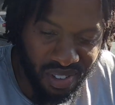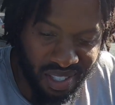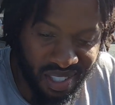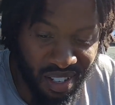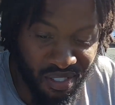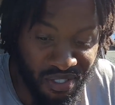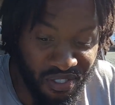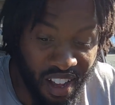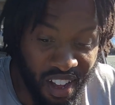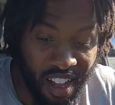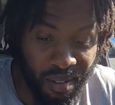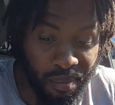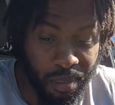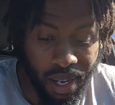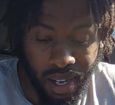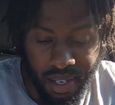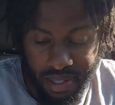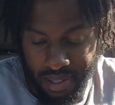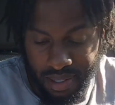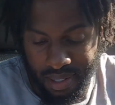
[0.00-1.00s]
He said 5
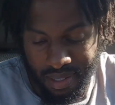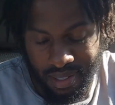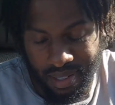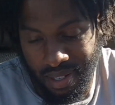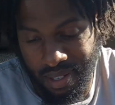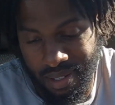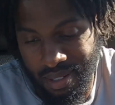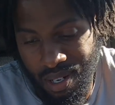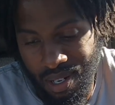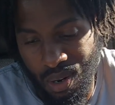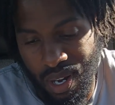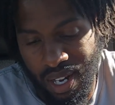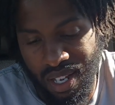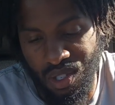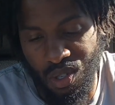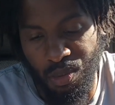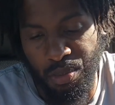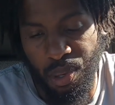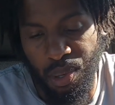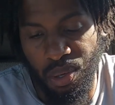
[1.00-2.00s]
bucks and he said, yo, I can
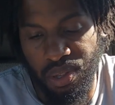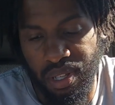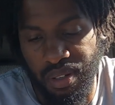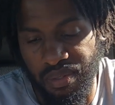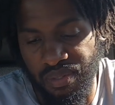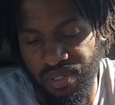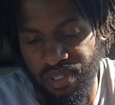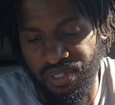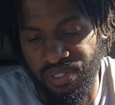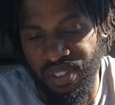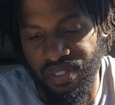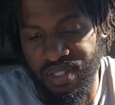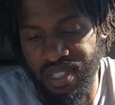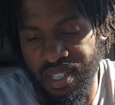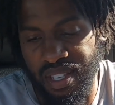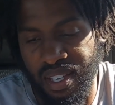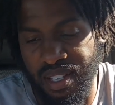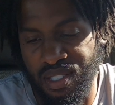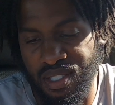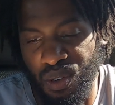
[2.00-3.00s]
do both of them for
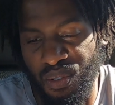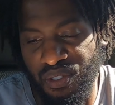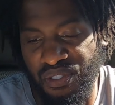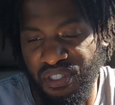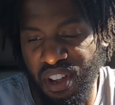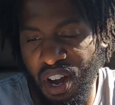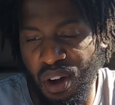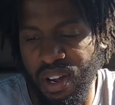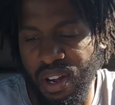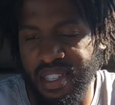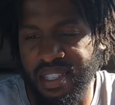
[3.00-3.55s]
15. So Fairy